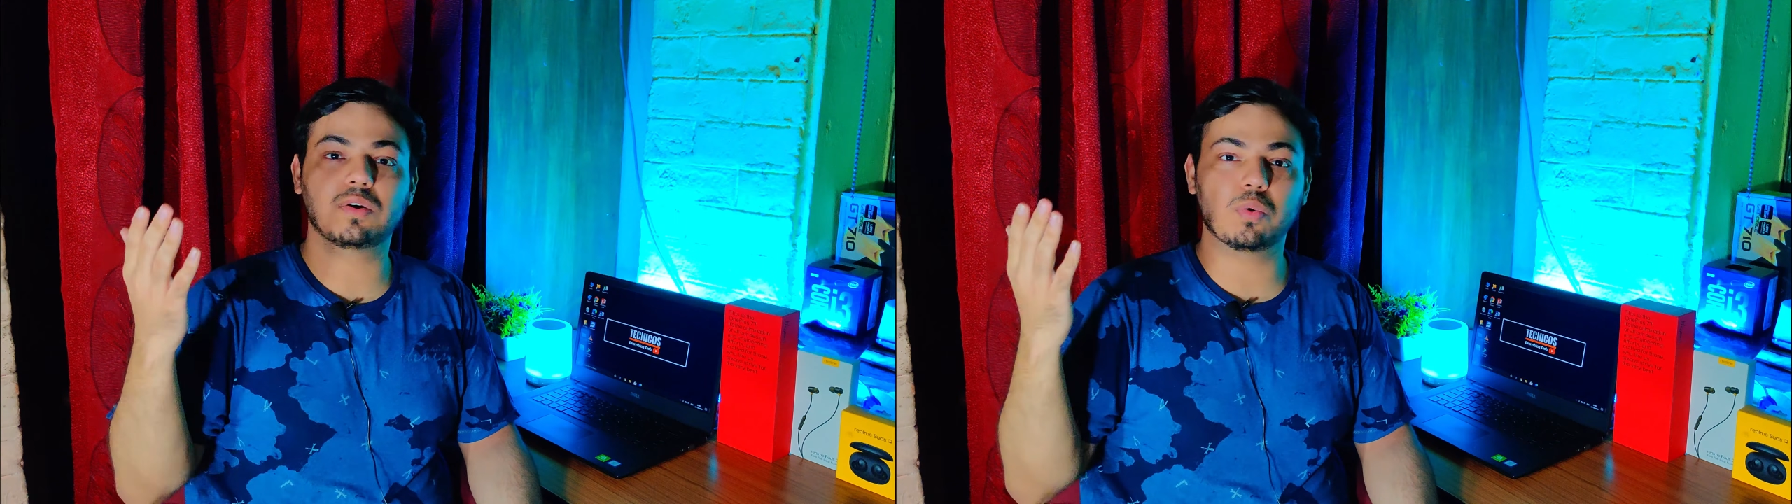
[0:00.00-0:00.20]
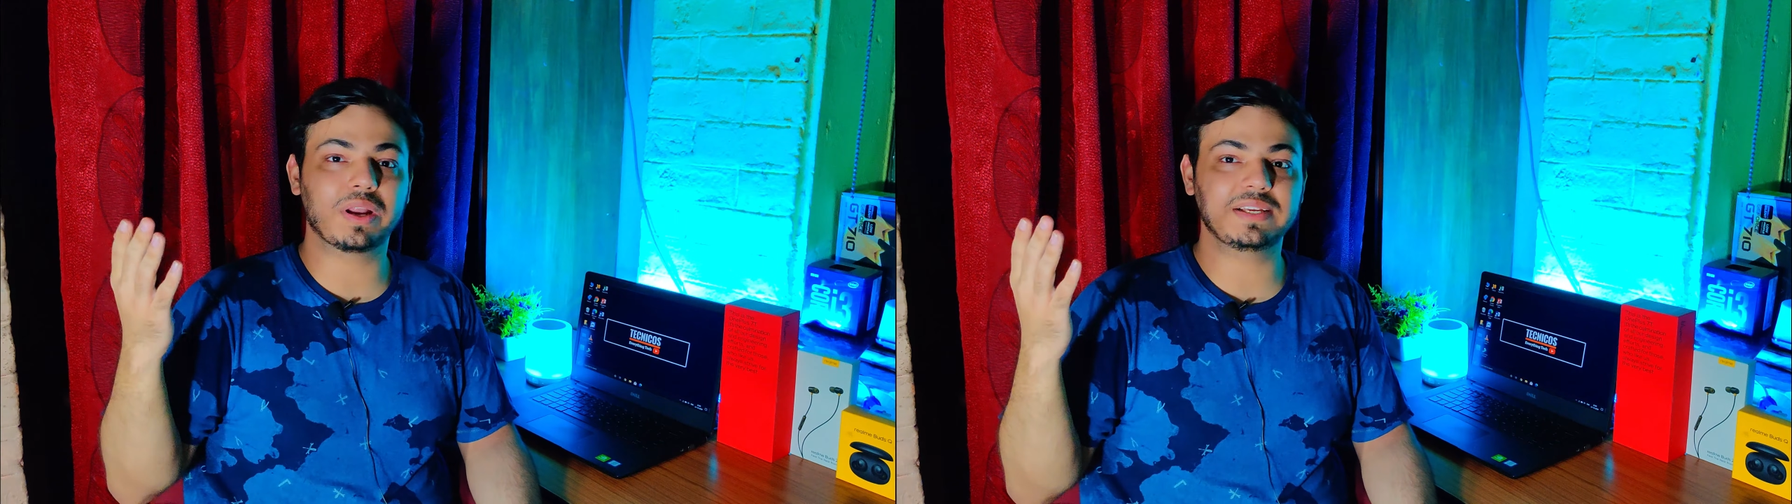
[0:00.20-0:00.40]

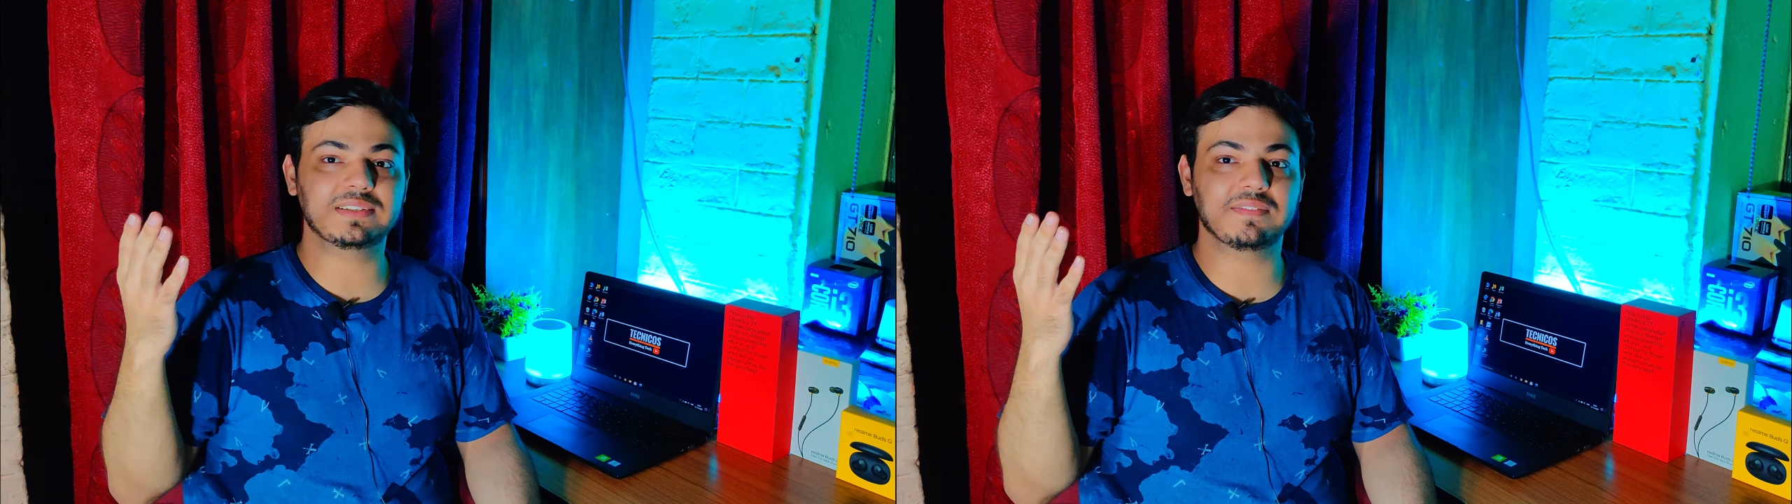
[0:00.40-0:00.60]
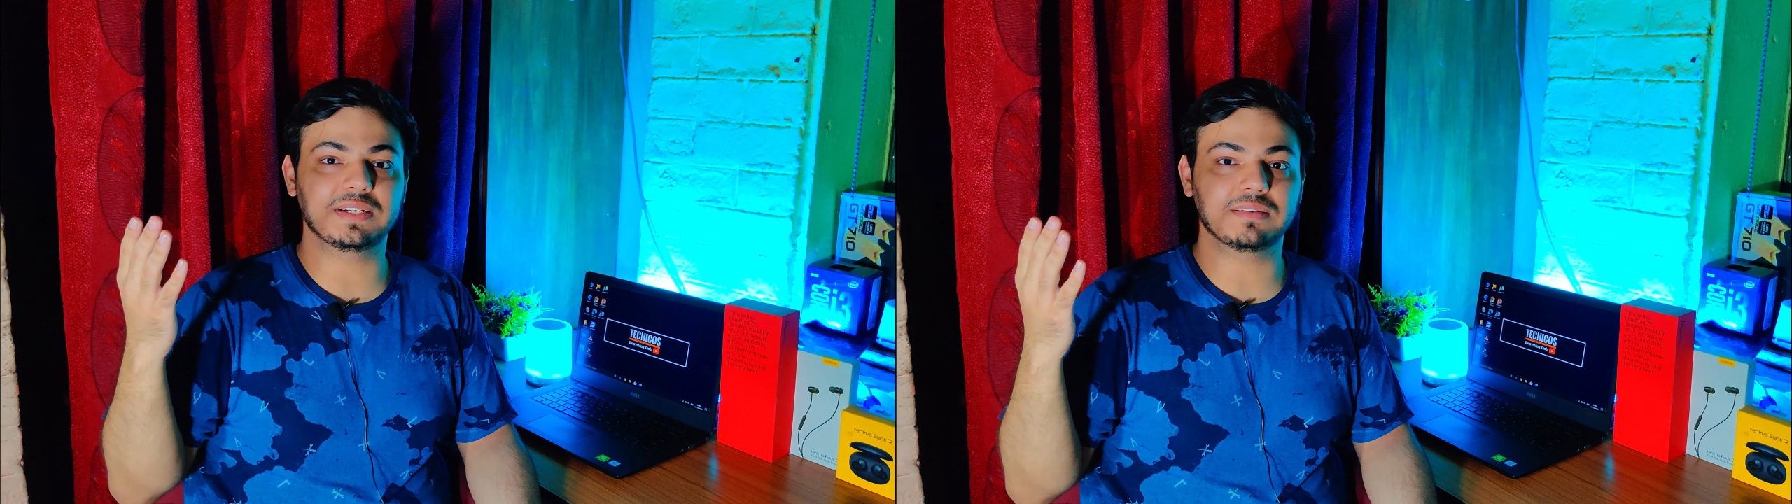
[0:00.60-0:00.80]
Core
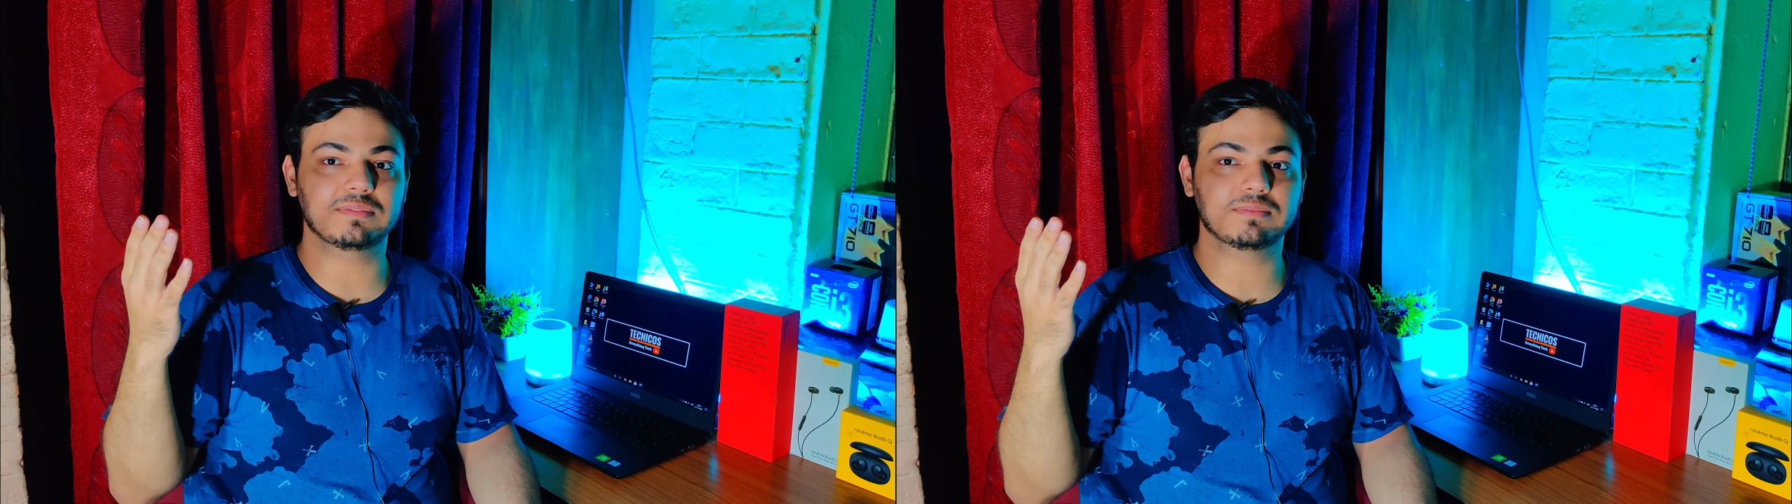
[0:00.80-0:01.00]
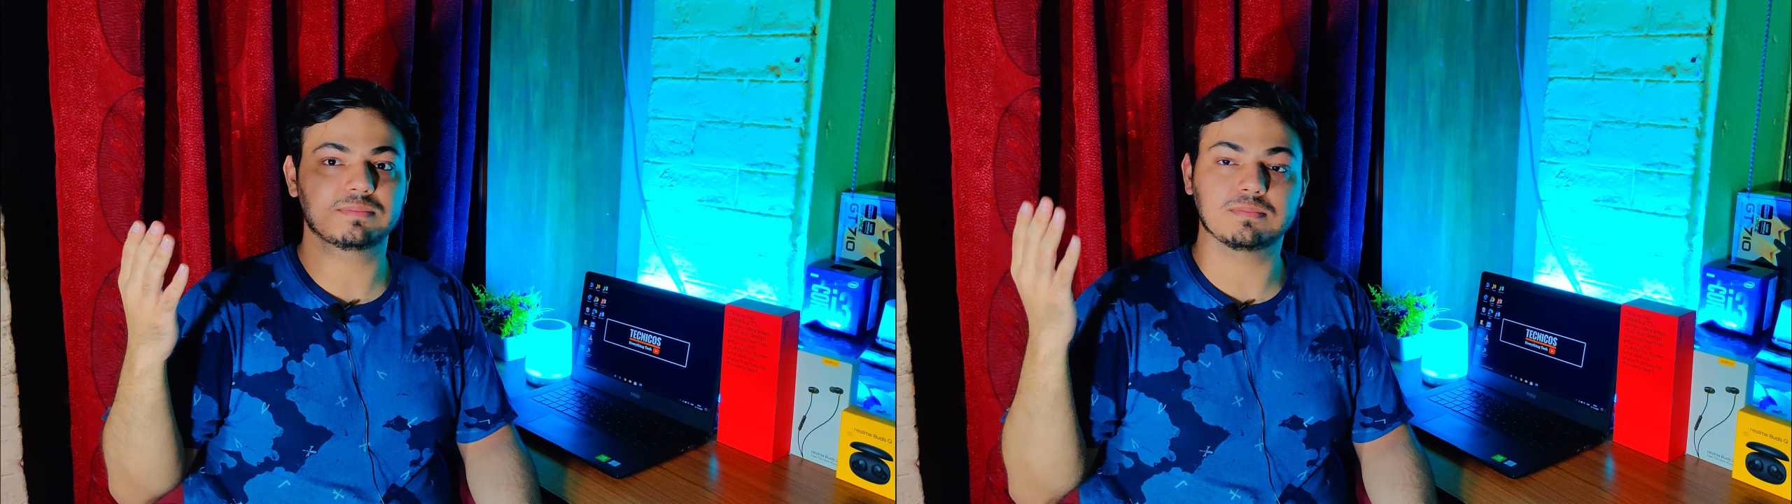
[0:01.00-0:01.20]
i7?
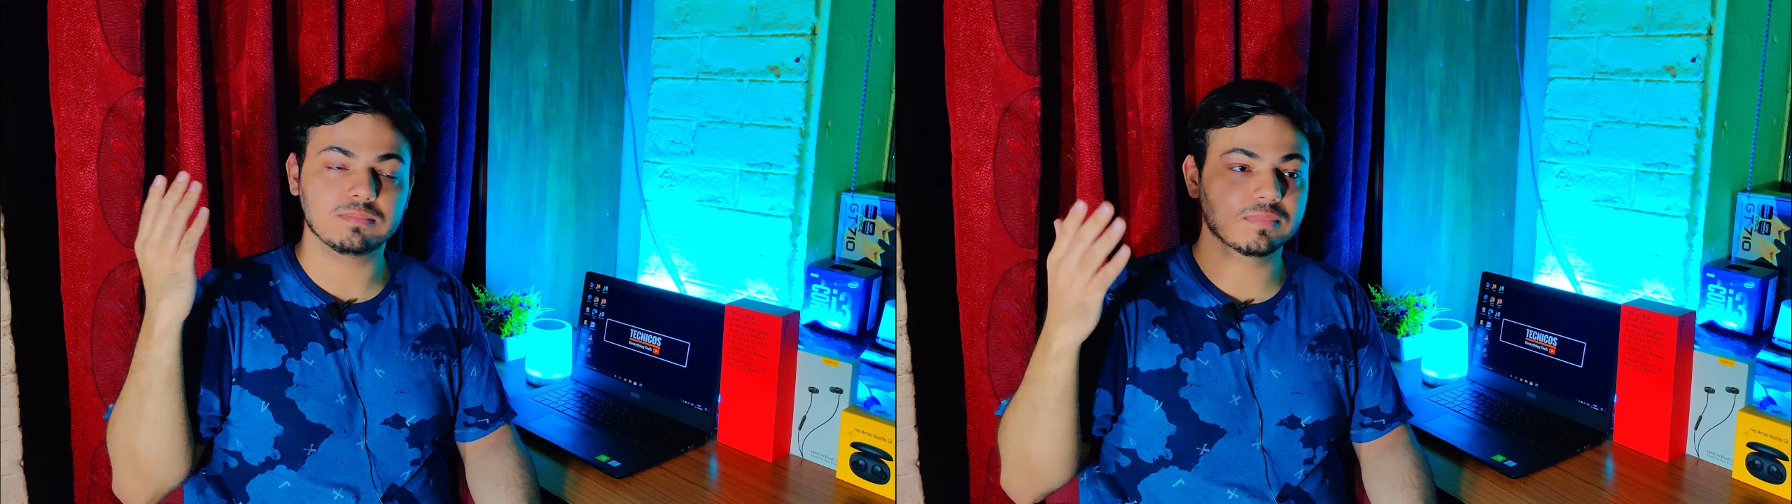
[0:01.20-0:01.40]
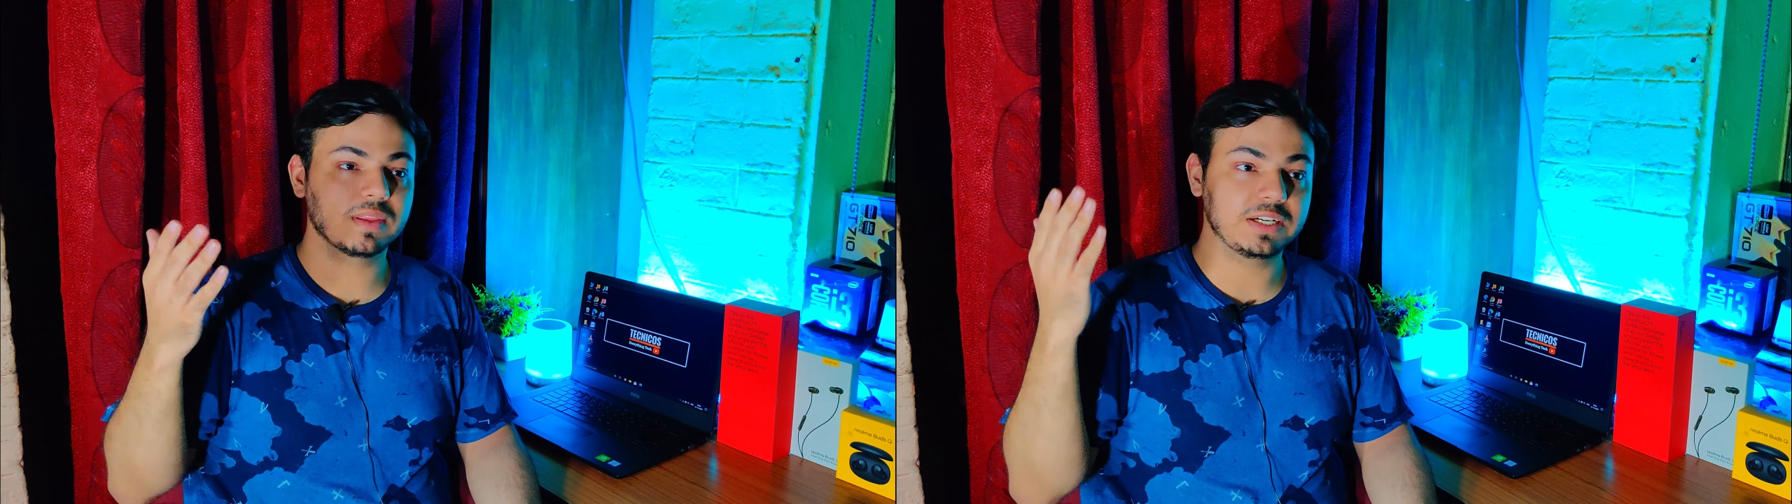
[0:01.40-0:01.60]

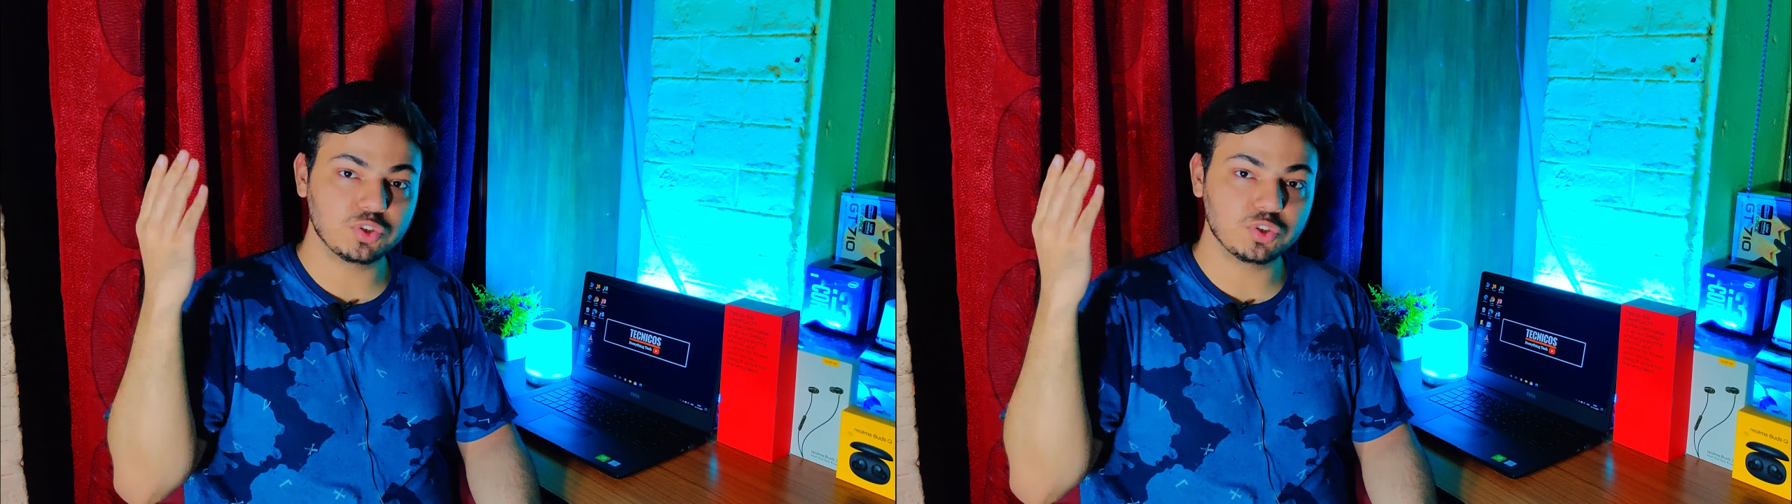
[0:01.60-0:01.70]
It